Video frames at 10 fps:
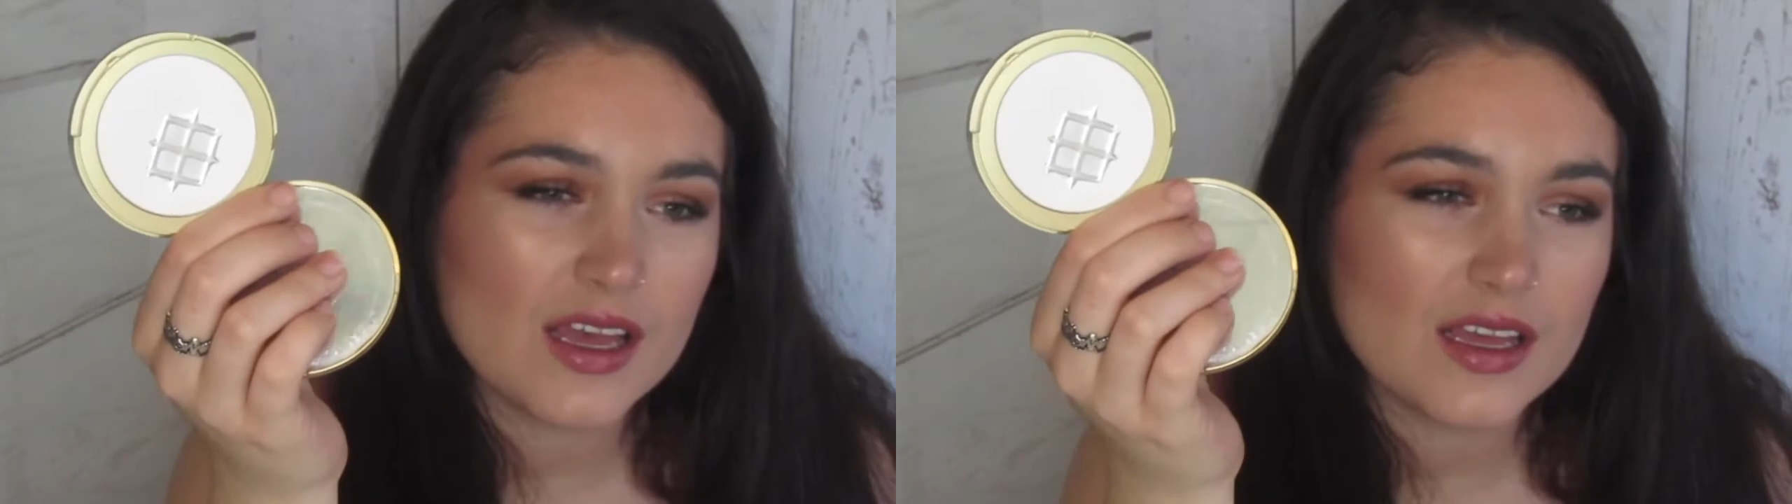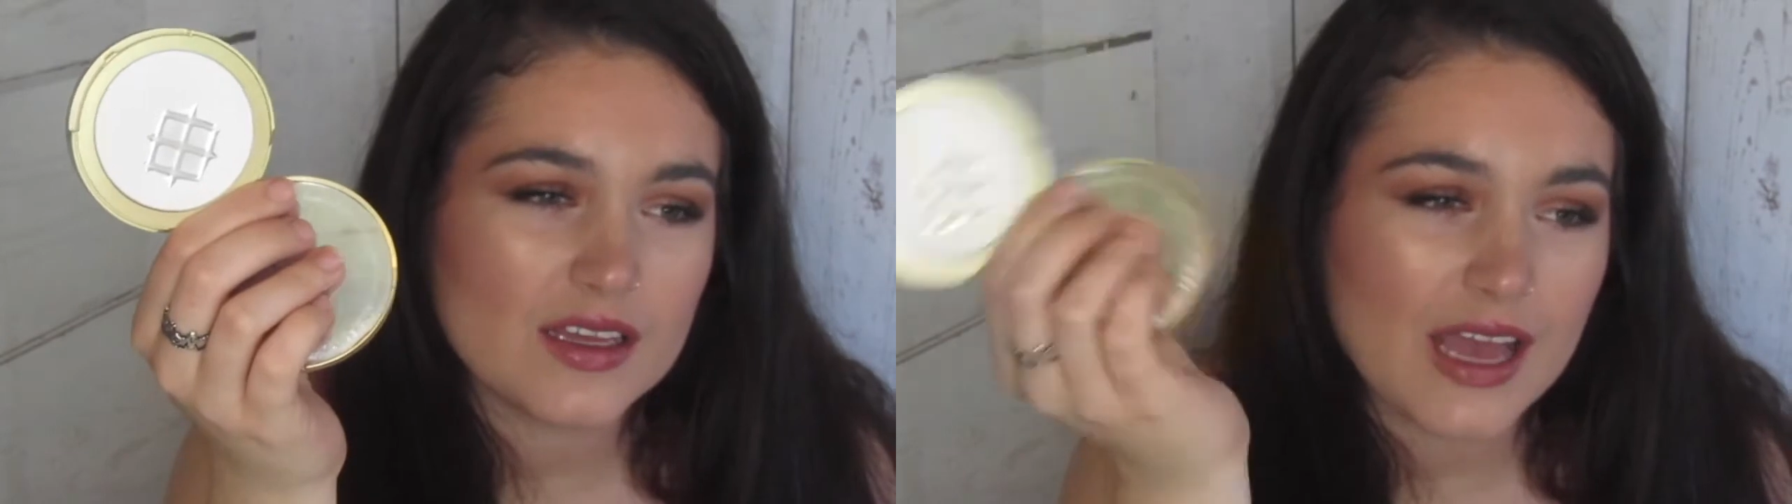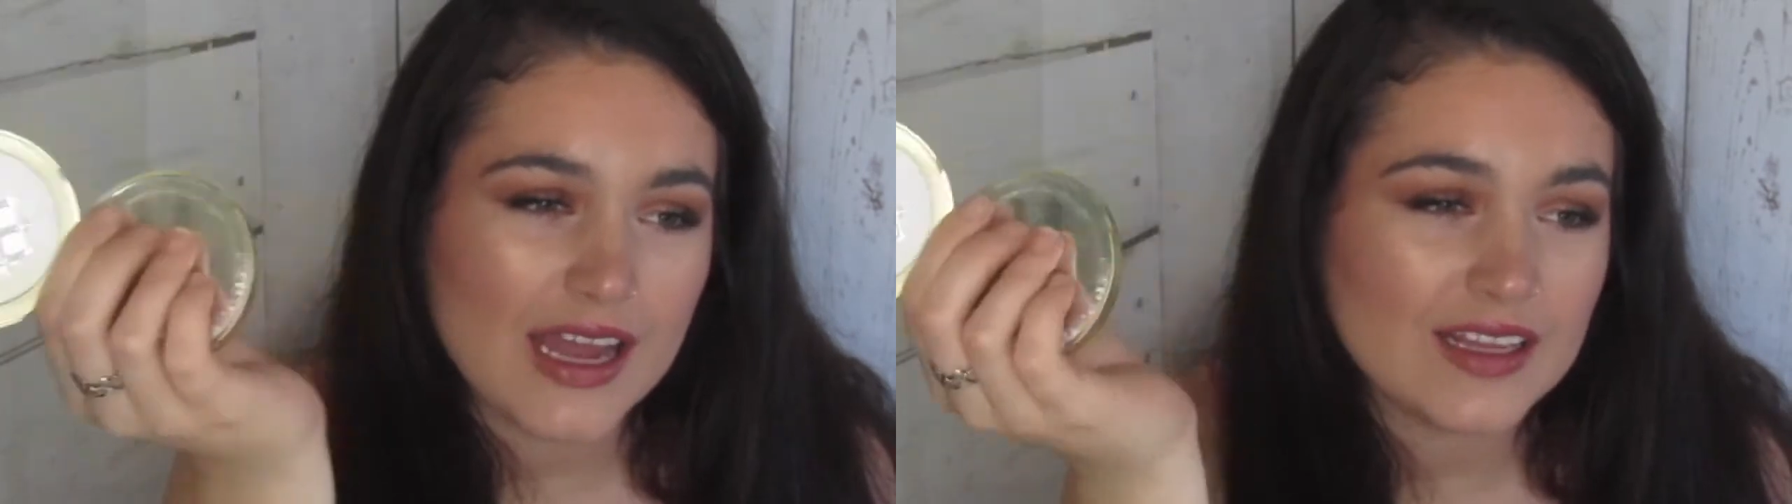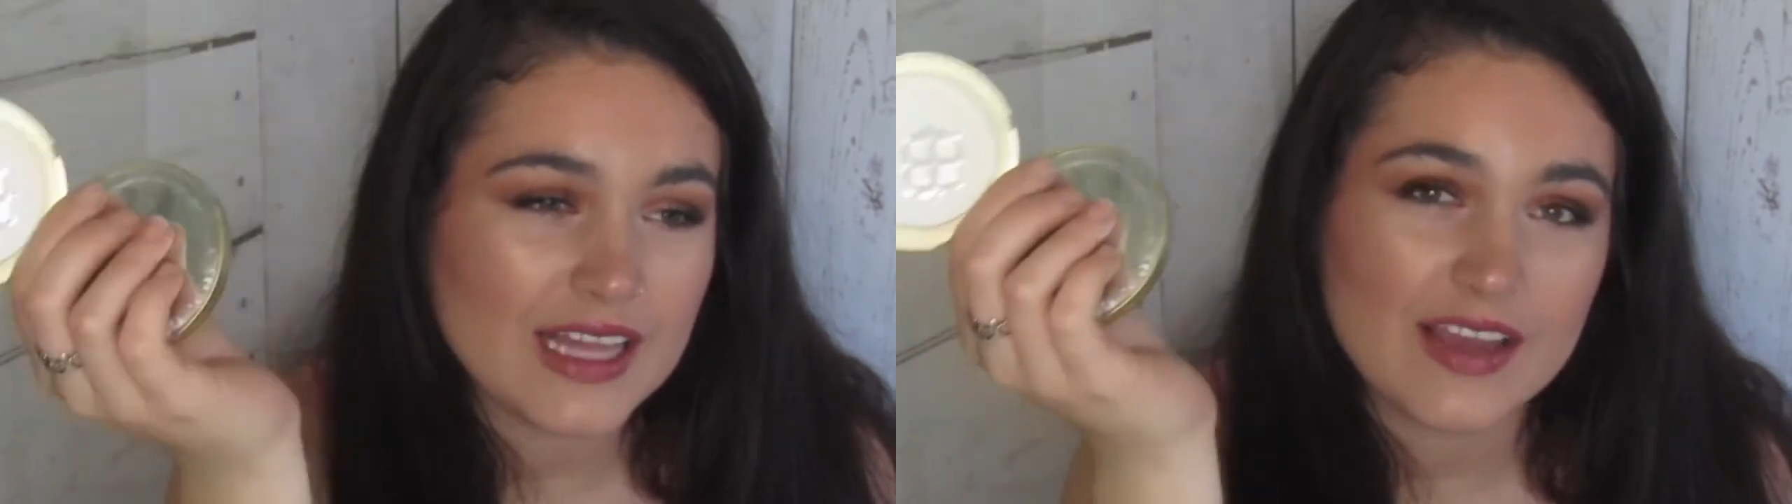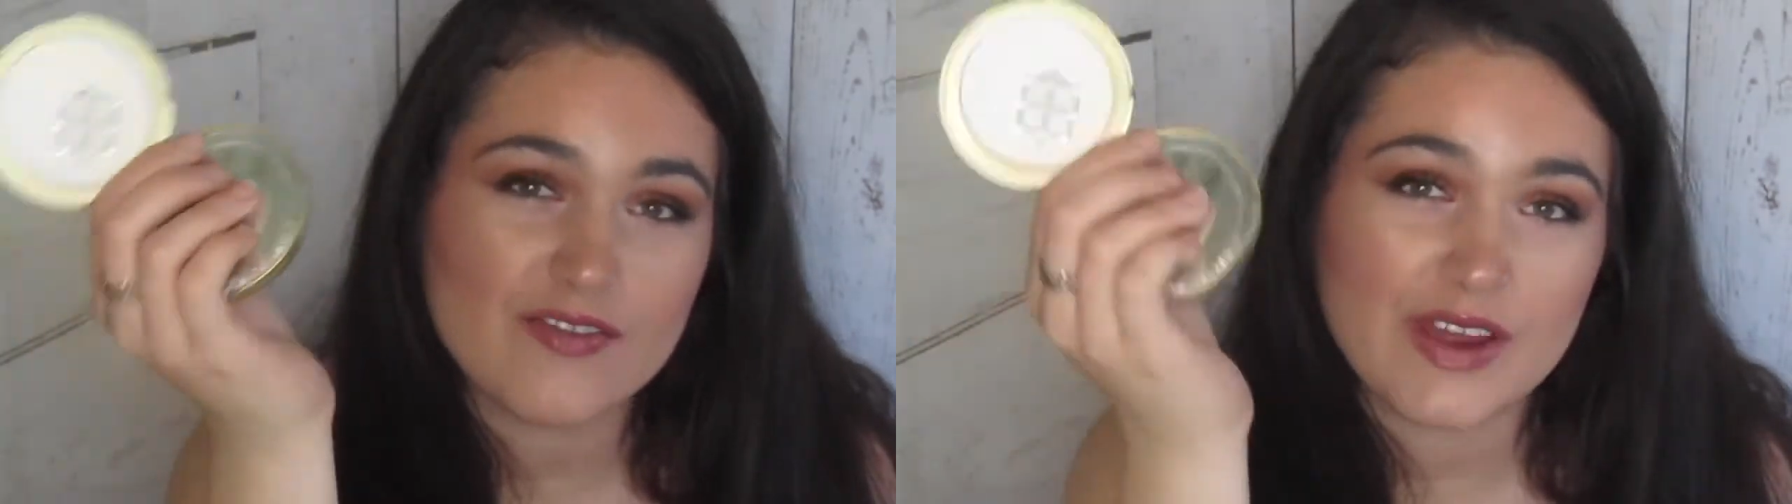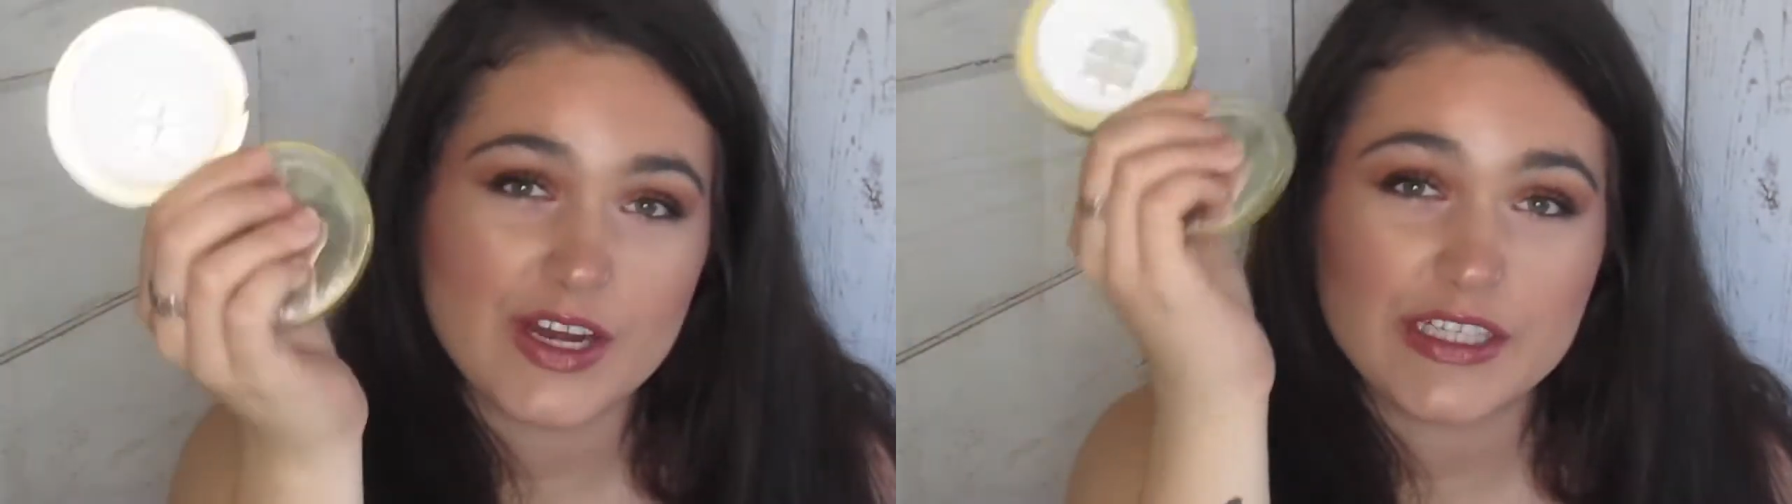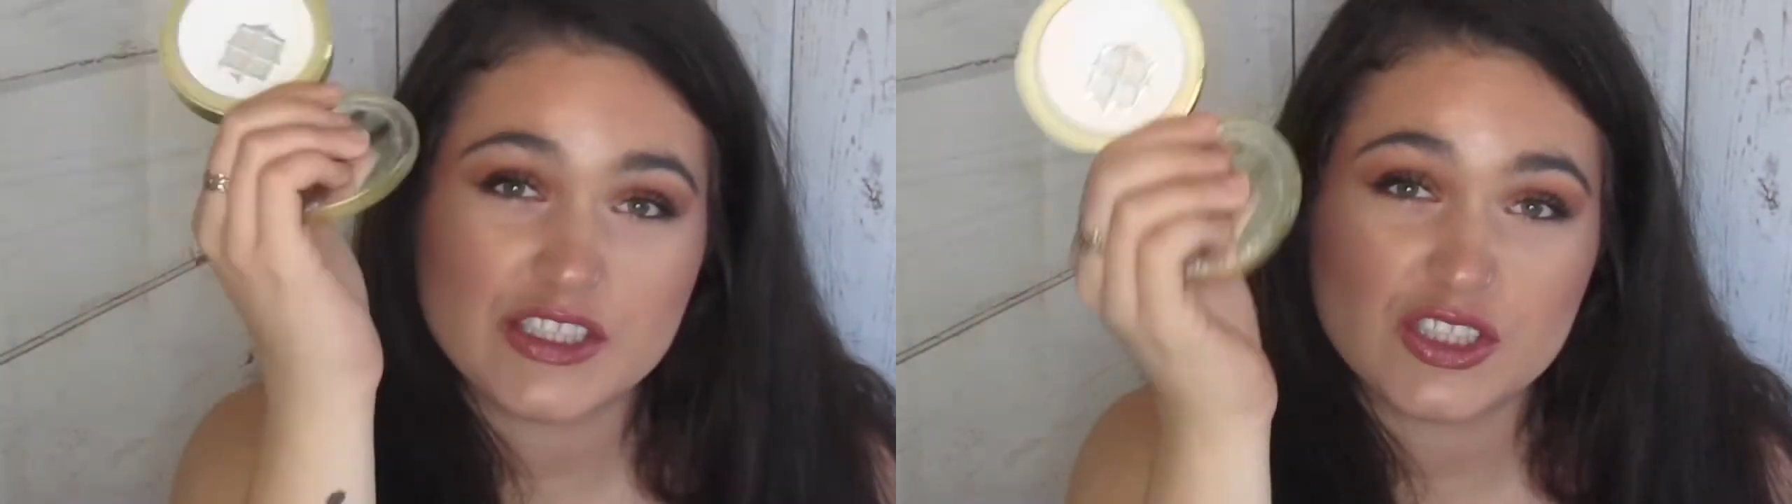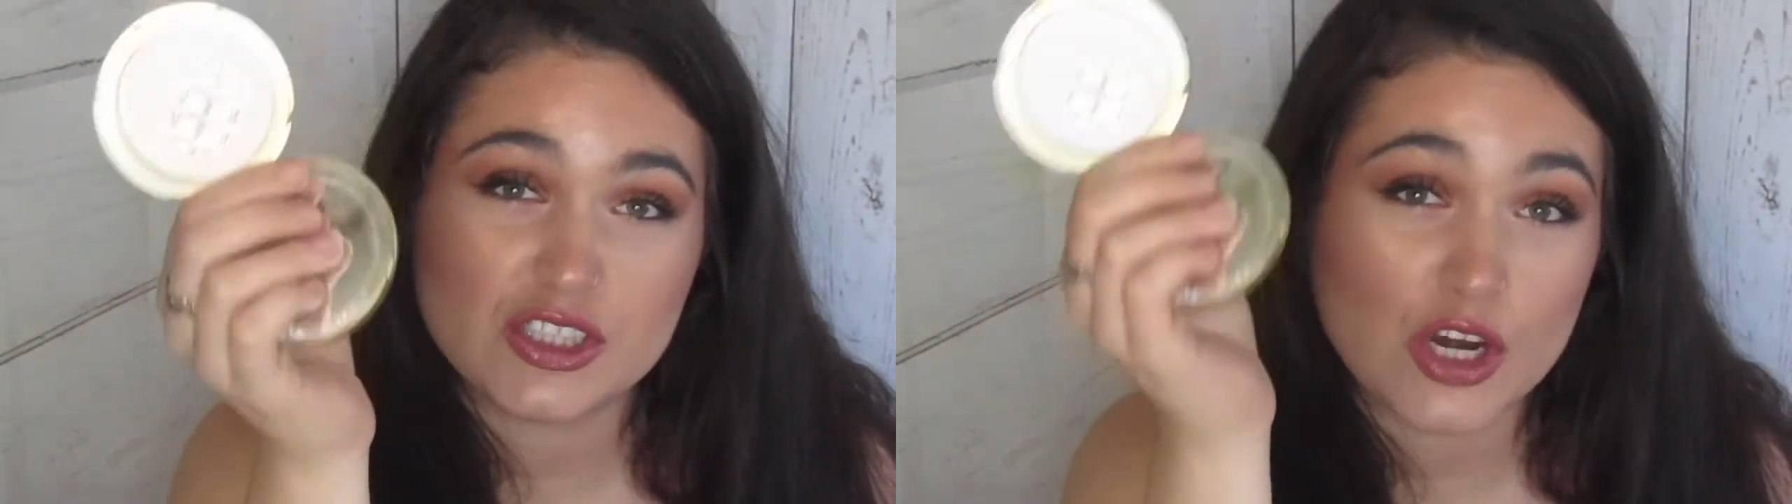kind of like a very
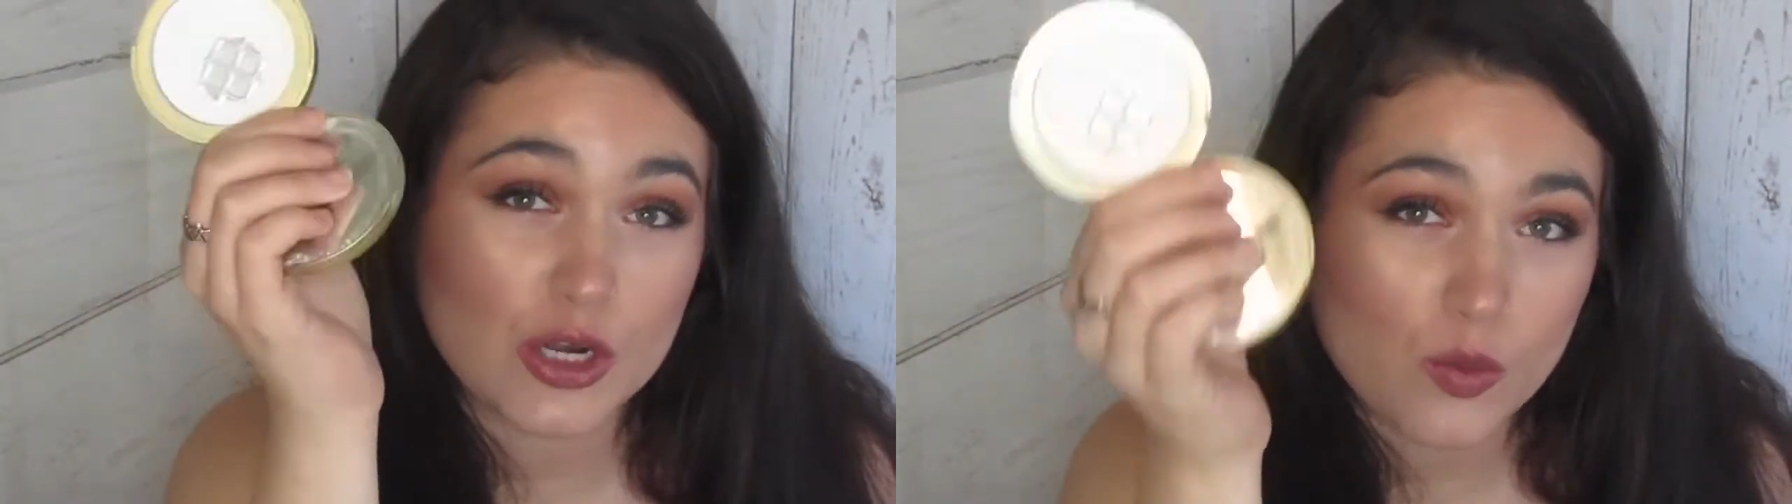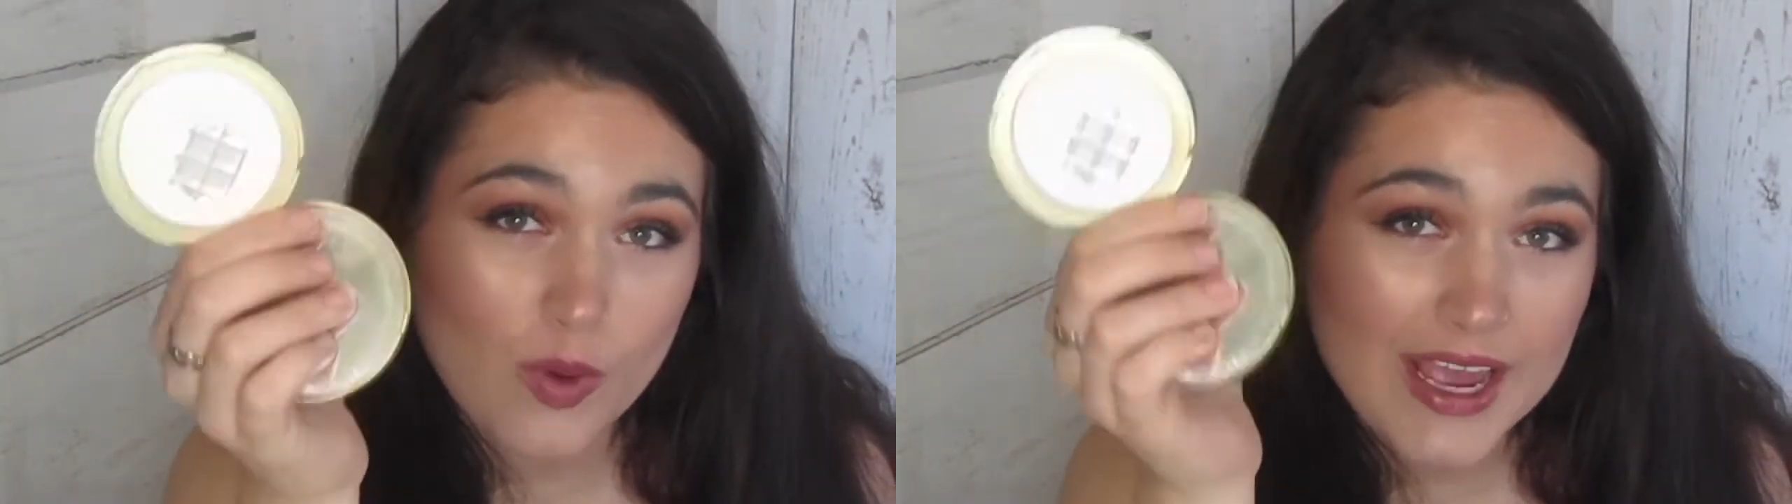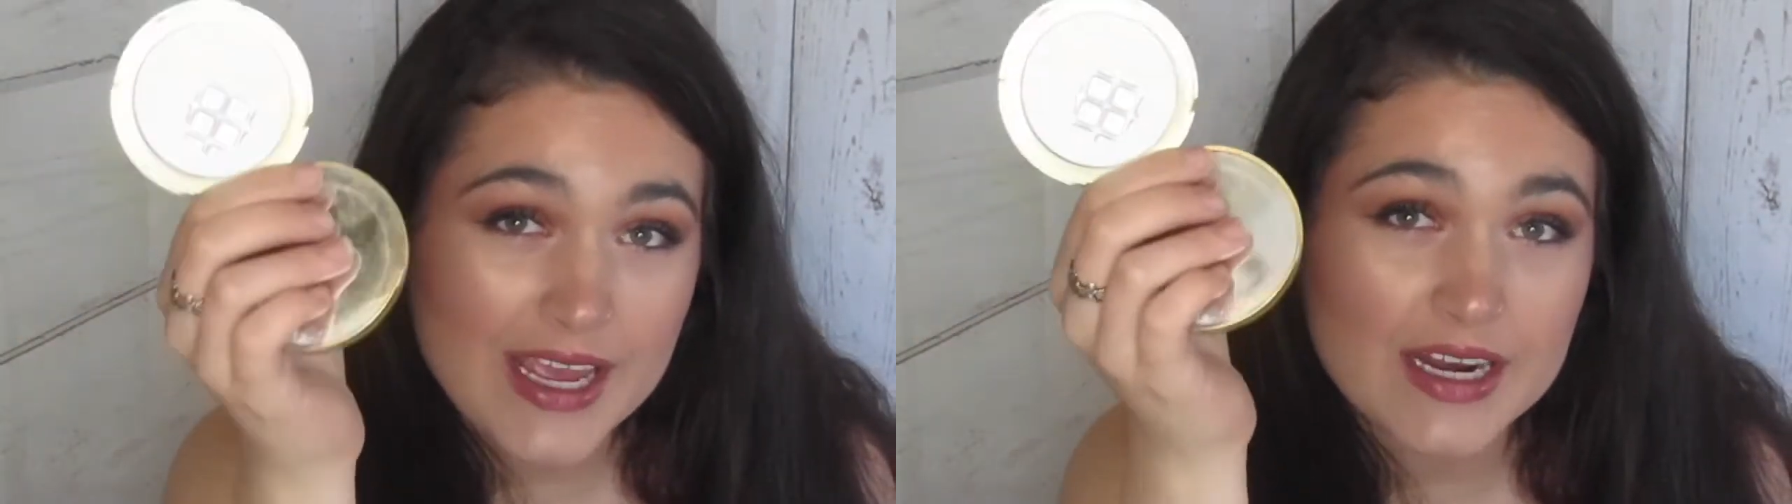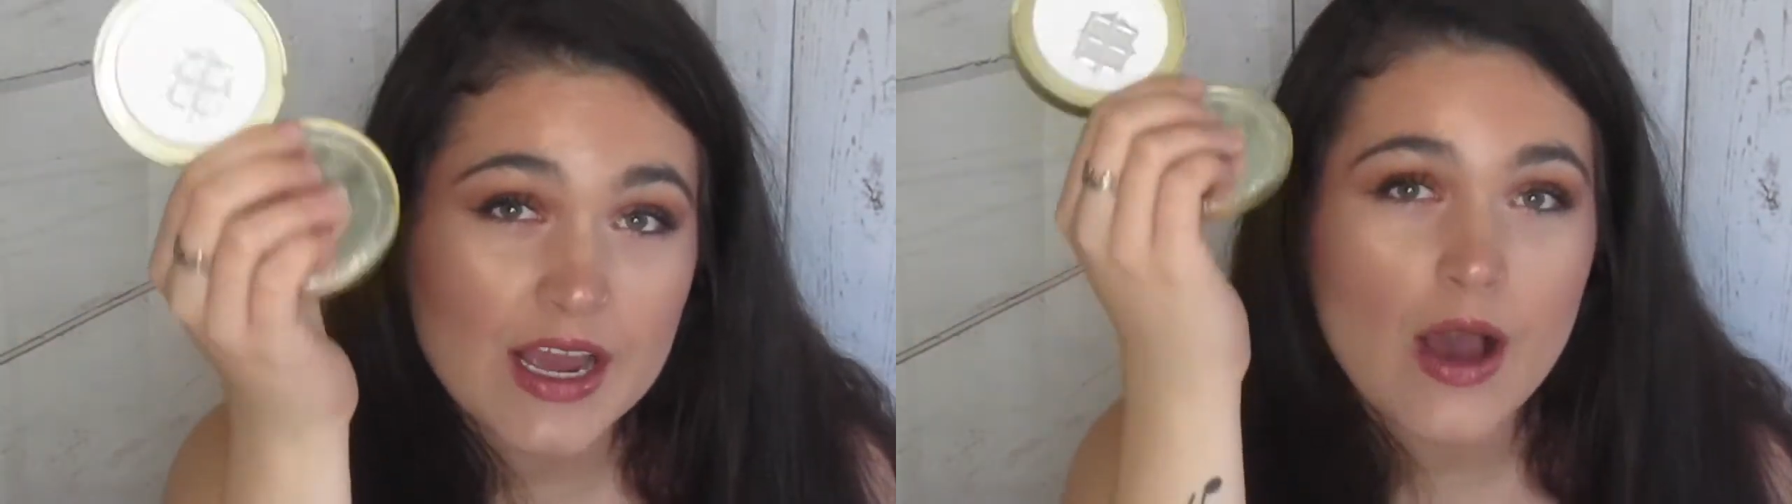stark white,